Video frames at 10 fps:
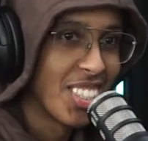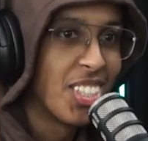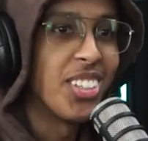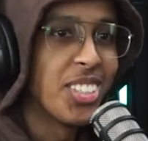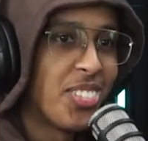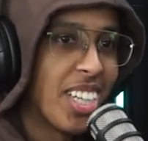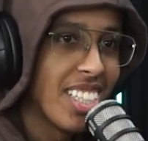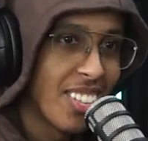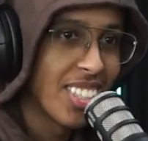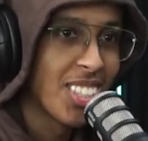You know what?
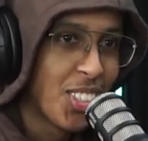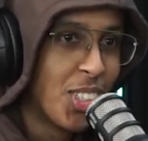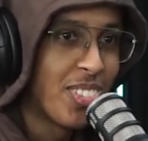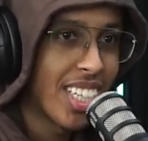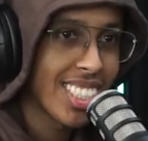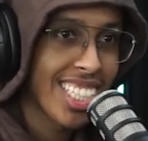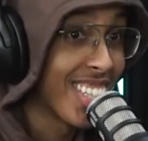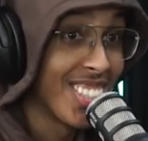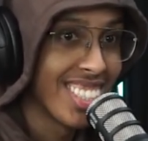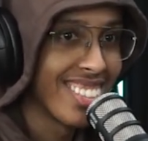The cool part is I
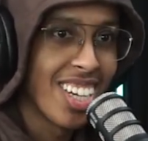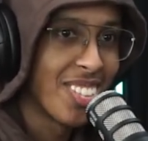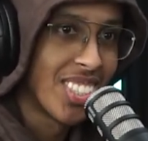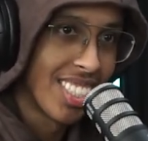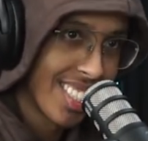don't even have one.